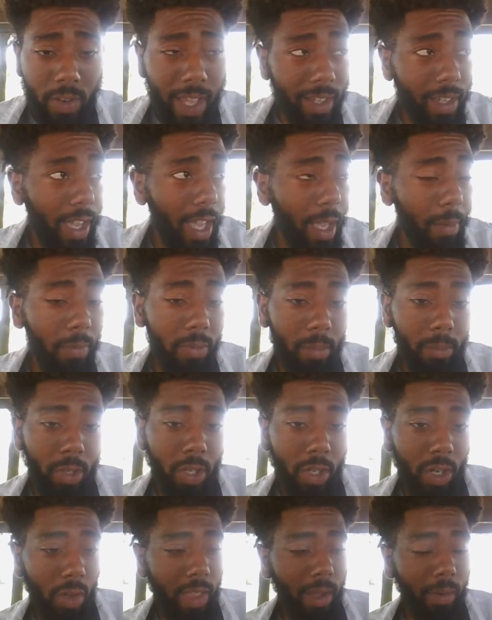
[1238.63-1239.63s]
or That came from,
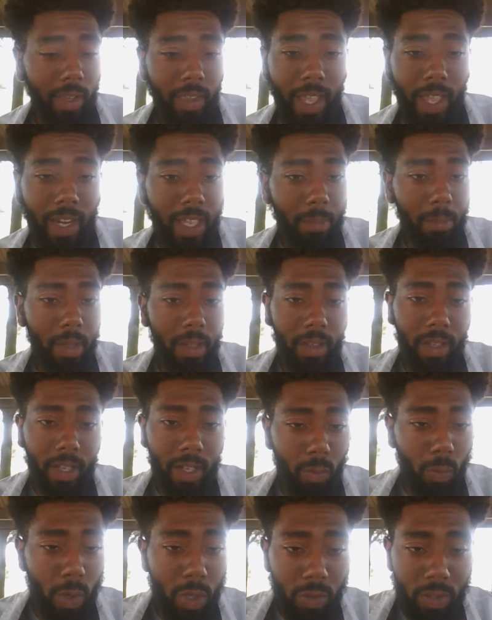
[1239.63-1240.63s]
you know, that, that hit me
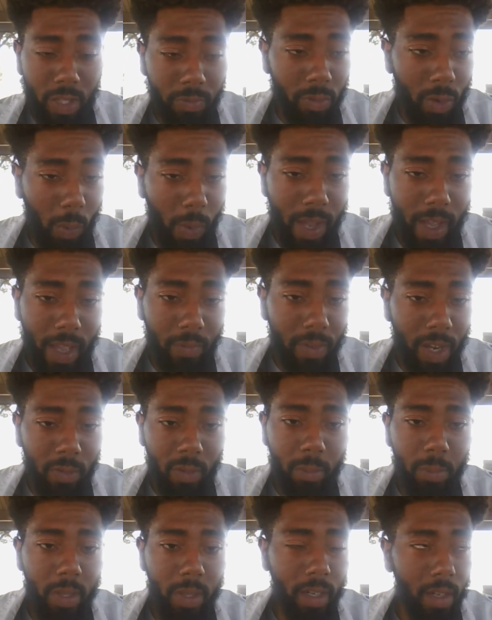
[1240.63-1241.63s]
in a real different way. I've
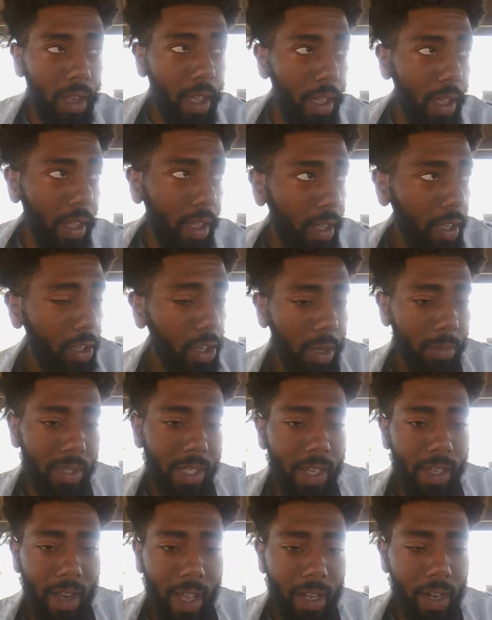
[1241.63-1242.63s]
never been, you I'm saying?